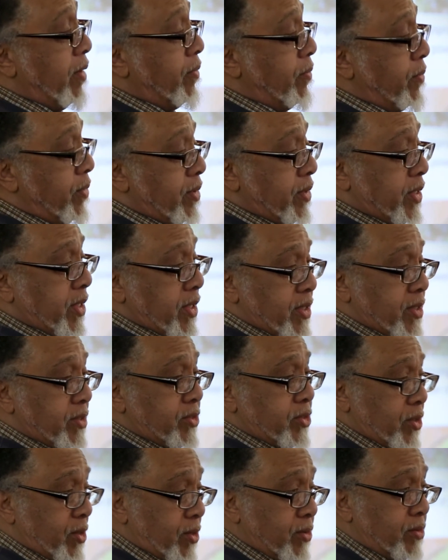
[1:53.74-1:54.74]
will get it
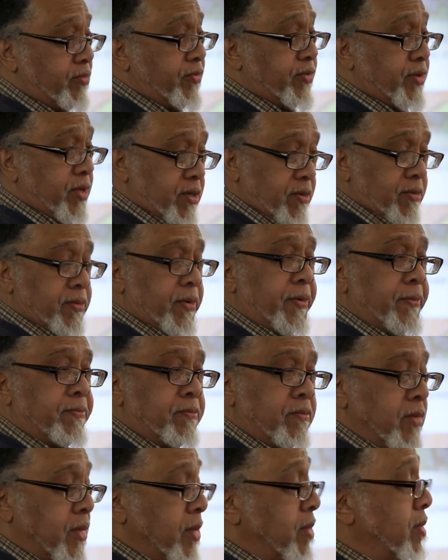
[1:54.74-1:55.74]
sold for you.
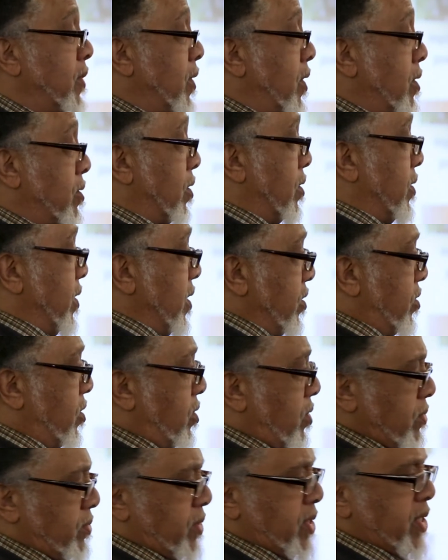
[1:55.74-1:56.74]
So these
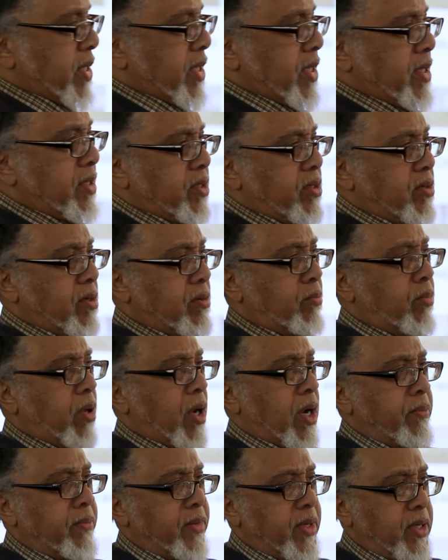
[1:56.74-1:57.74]
two things,
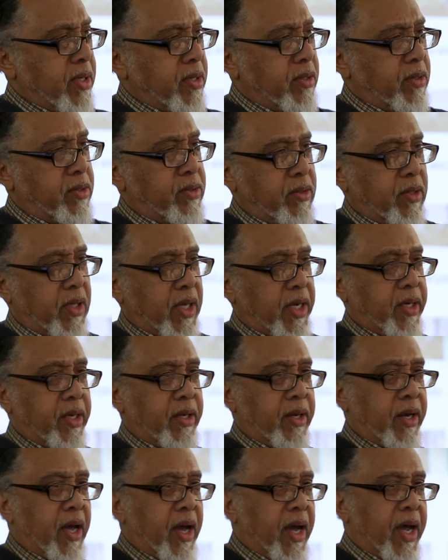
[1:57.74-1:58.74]
brought me into like
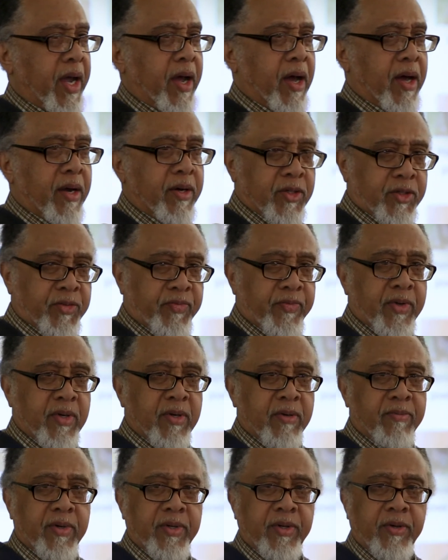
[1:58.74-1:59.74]
an ionosphere
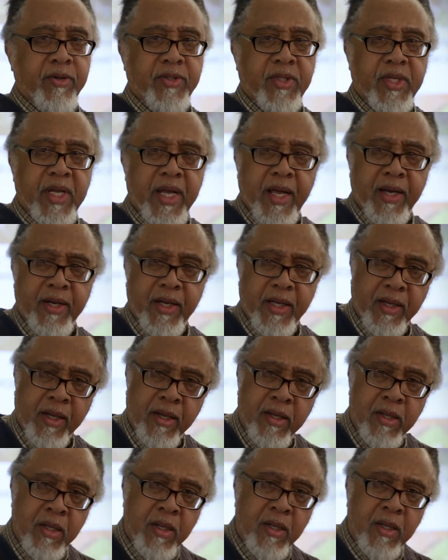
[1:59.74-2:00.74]
of understanding.
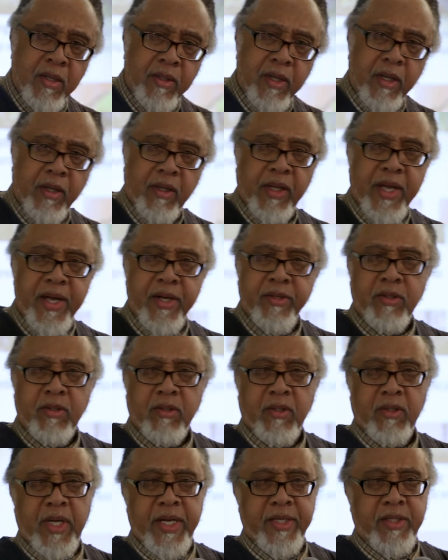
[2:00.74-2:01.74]
Now, the
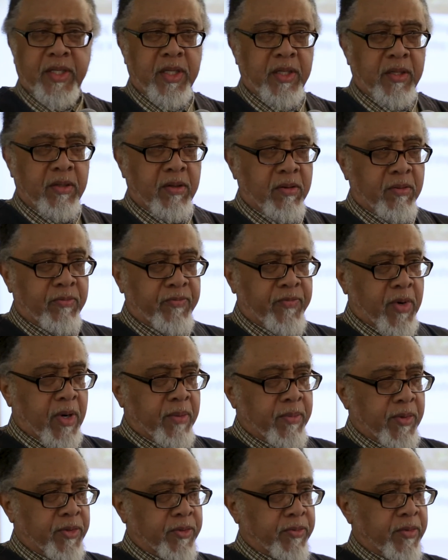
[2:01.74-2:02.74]
National Latino
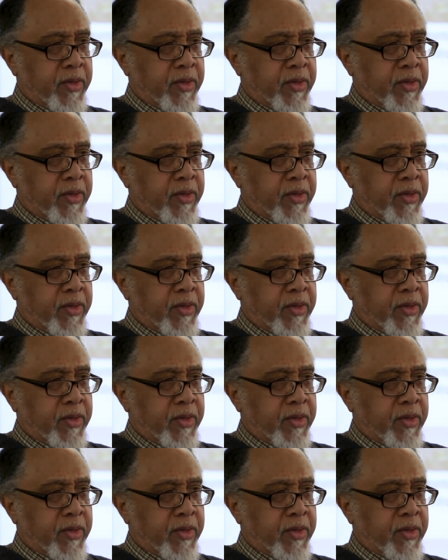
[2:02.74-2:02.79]
Farmers and